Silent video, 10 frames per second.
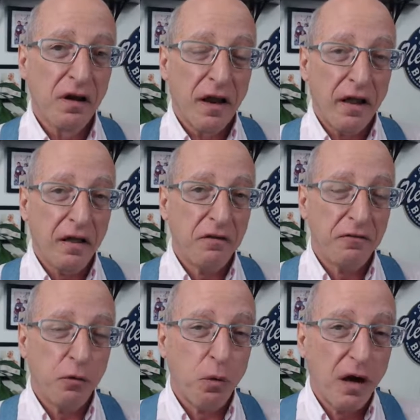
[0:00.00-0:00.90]
And if
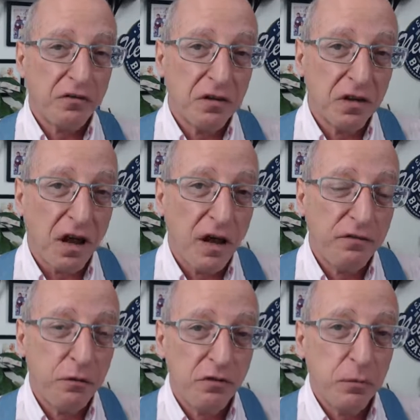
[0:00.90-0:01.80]
you're watching
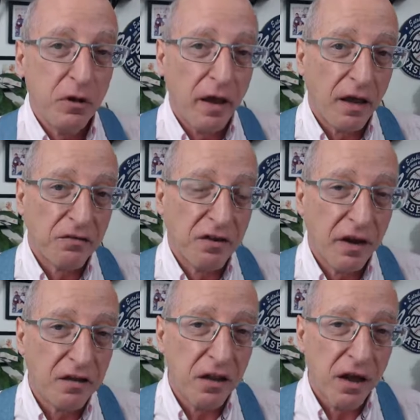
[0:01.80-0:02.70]
live, give me a
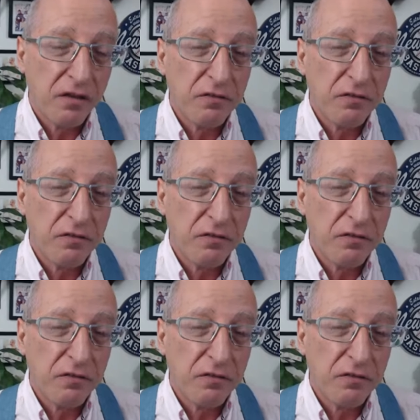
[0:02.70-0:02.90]
hashtag live.